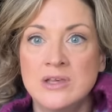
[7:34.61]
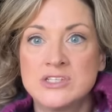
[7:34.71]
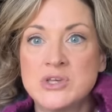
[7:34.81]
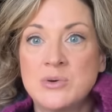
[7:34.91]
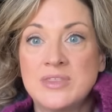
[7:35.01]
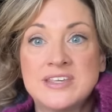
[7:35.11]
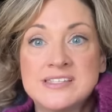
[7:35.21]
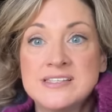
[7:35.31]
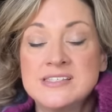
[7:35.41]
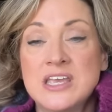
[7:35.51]
So this
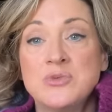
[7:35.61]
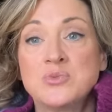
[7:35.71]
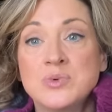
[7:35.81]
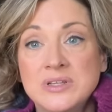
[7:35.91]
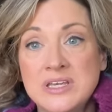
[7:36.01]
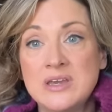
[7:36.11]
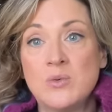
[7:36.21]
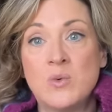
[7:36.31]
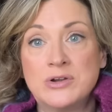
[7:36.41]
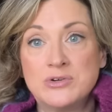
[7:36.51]
is a really
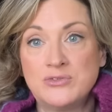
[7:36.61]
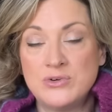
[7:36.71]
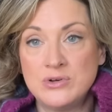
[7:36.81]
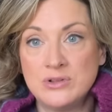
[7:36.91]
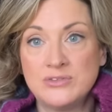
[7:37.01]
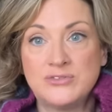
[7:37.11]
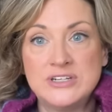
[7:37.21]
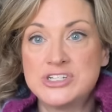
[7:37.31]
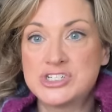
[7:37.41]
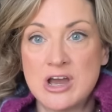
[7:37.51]
wonderful
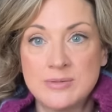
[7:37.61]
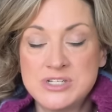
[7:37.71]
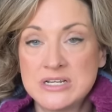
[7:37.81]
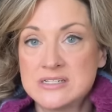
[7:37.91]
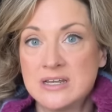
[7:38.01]
finished object.